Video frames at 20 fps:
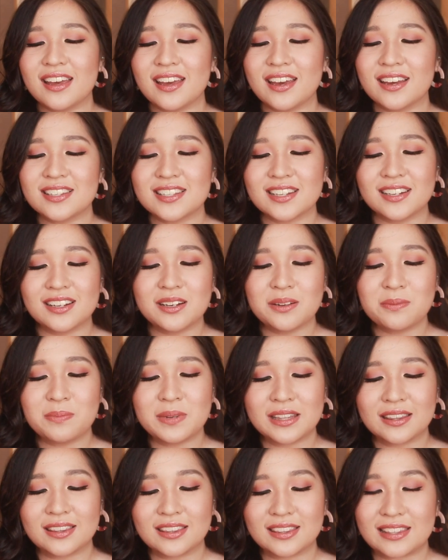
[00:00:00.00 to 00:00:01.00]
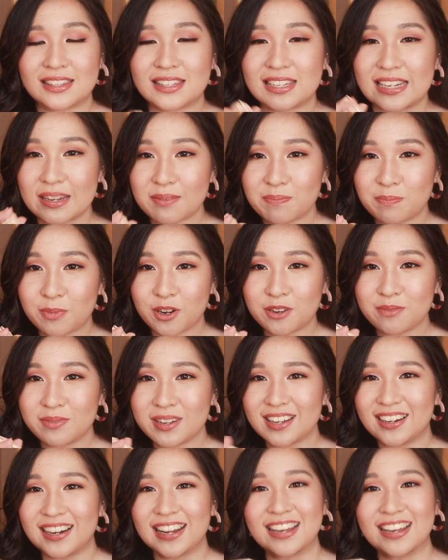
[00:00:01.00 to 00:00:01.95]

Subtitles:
It's a little bit deep on me,